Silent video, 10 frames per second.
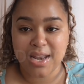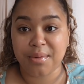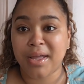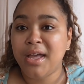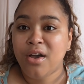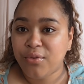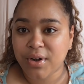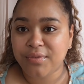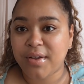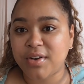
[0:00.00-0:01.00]
Anyway,
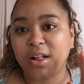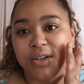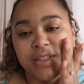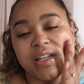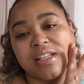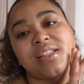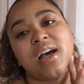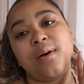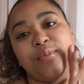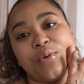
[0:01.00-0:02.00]
$45 it is
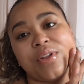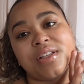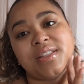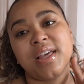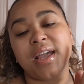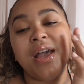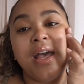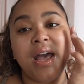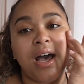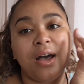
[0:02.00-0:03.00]
for this thing,
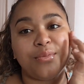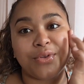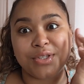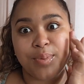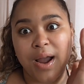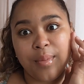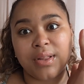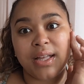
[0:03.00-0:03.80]
for this primer.